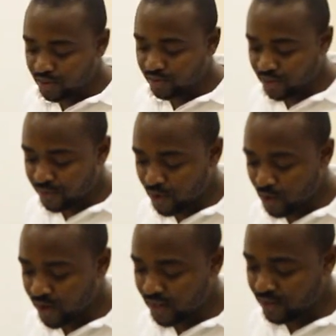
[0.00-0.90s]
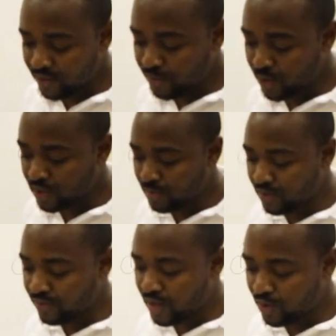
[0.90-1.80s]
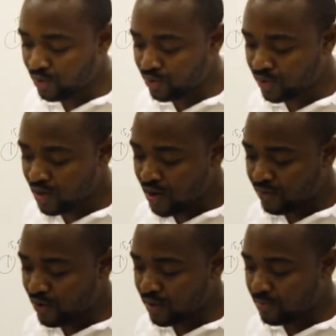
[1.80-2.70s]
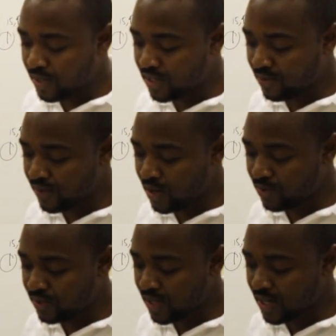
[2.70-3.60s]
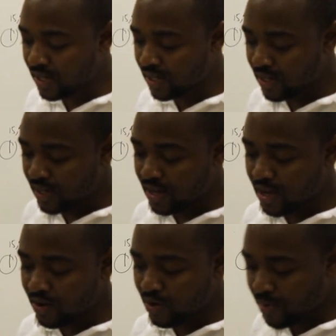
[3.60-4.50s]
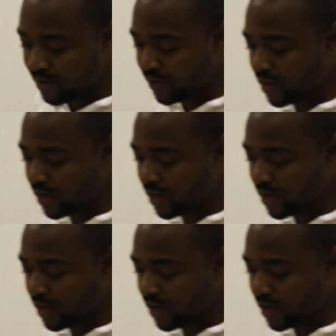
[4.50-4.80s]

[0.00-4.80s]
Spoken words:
Which of the following give the possible values for the missing values in Roman